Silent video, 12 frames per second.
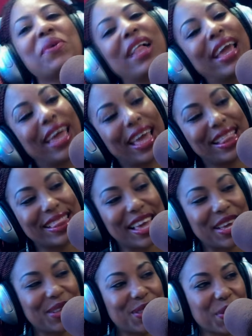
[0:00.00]
well, again, thank
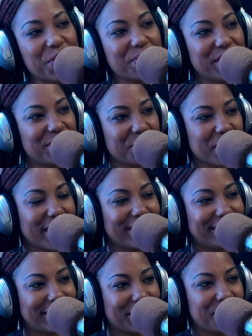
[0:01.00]
you so thank much, you my so
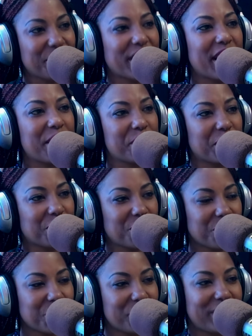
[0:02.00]
dear, much. for coming
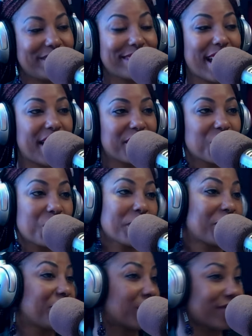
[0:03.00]
through. Pleasure having you, my
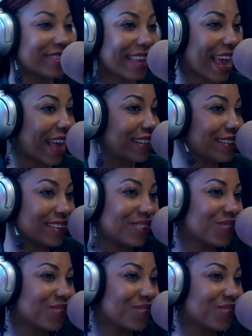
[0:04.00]
You're first guest in